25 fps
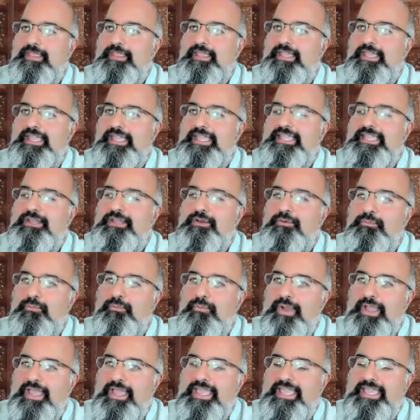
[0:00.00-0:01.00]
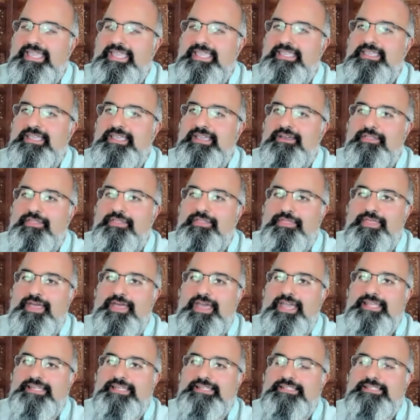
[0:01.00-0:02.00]
in a way
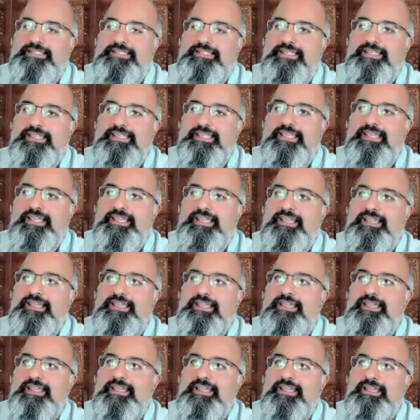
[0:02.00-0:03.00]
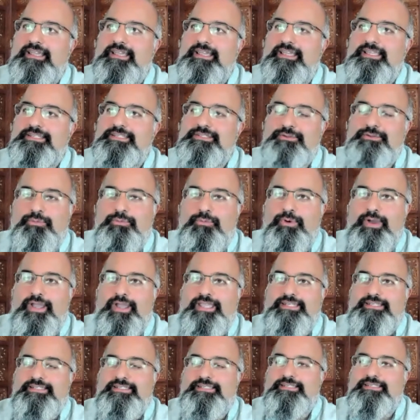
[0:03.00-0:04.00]
that is
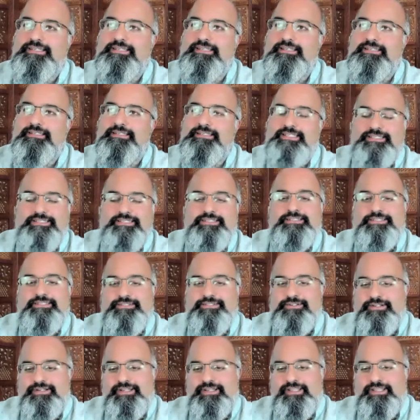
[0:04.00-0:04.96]
quite disconcerting?